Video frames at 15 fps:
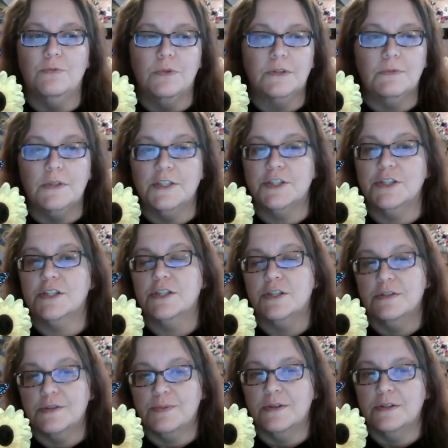you want to watch this
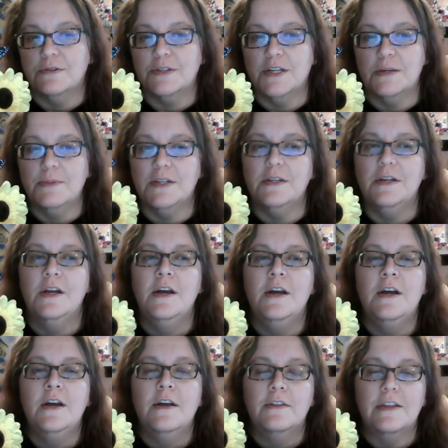just for entertainment,
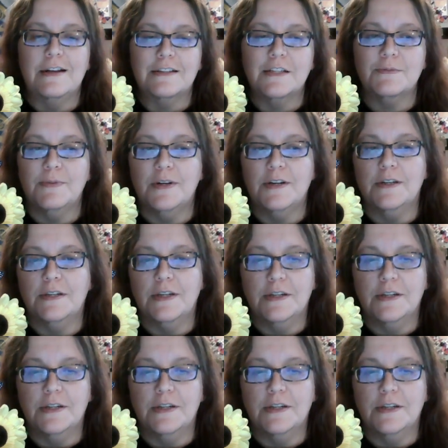that's fine.